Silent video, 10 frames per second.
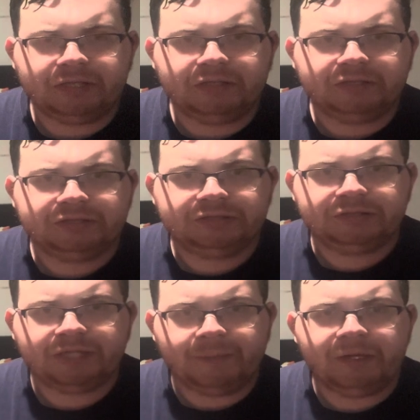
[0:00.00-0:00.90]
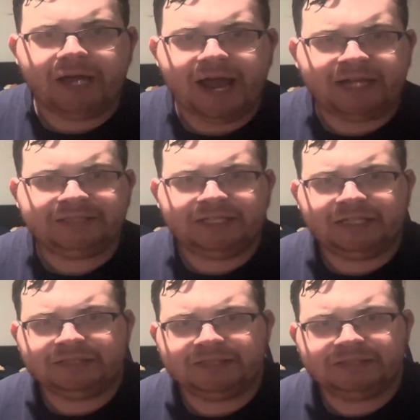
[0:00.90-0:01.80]
Summit Ascent
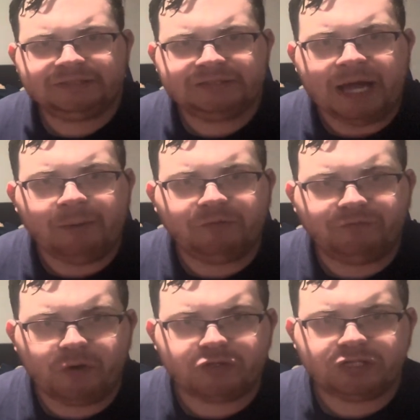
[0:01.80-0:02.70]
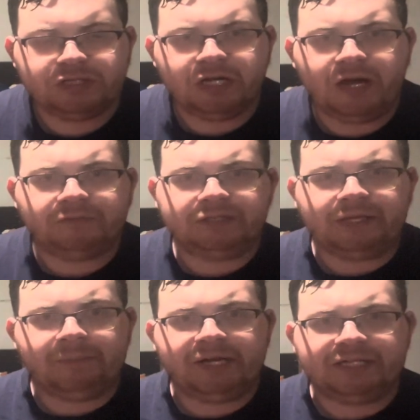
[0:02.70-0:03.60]
is a solid version of the
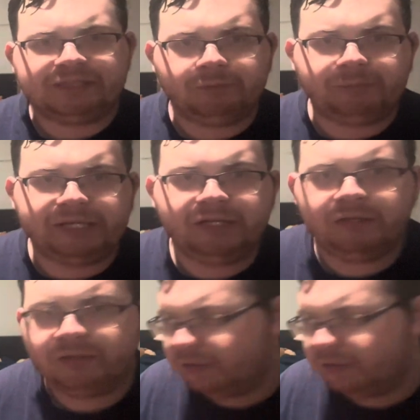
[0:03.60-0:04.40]
Summit and the Summit Peak.